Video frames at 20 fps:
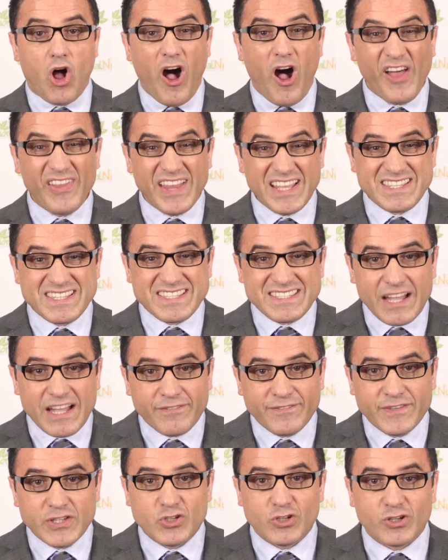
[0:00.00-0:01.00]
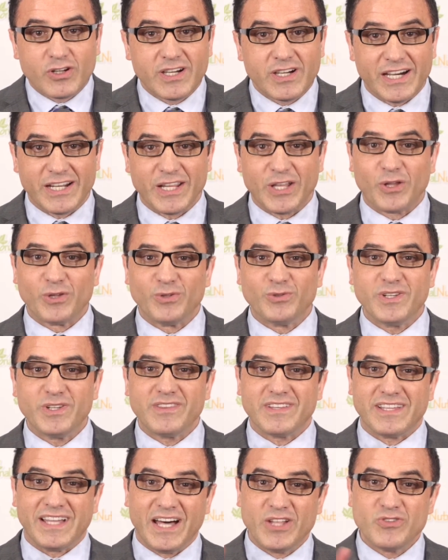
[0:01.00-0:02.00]
all that stuff in your gut, including
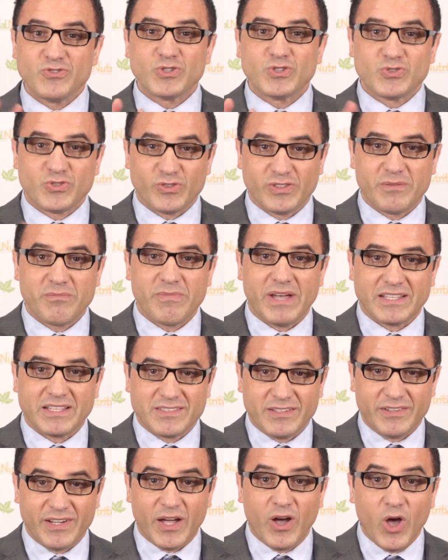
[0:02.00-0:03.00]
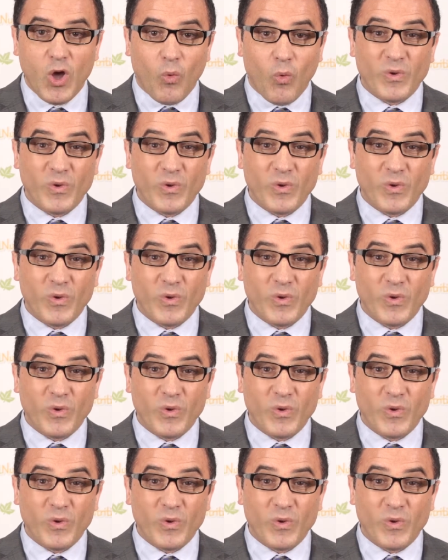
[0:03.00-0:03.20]
the 100 trillion bacteria,